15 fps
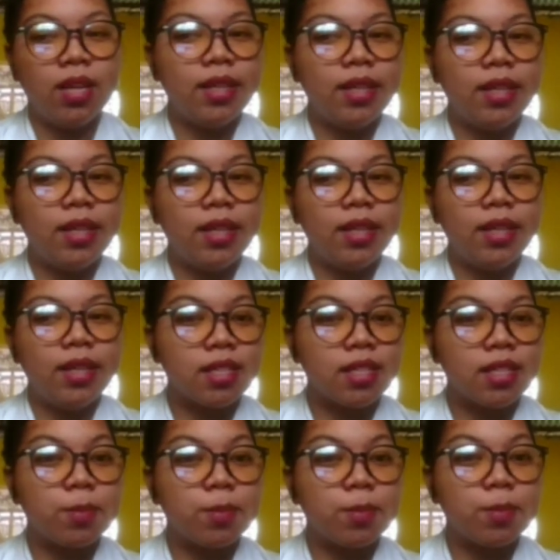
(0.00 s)
Next
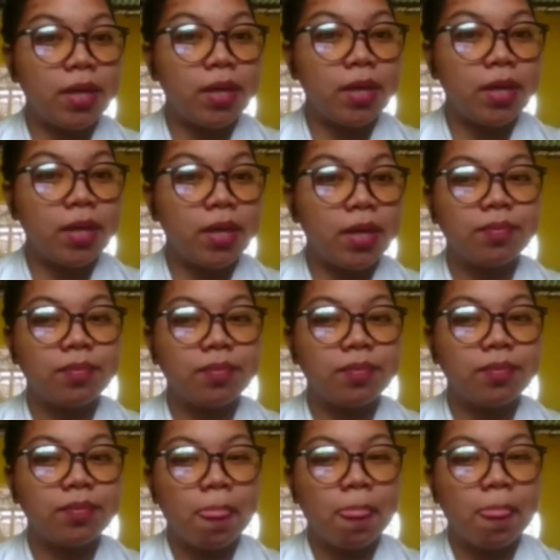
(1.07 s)
is pin.
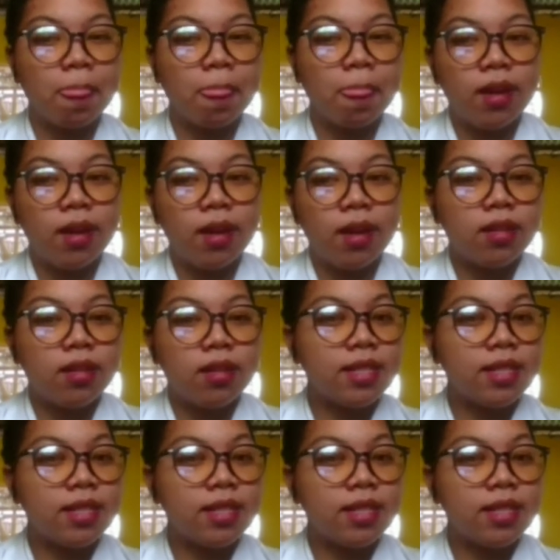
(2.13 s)
The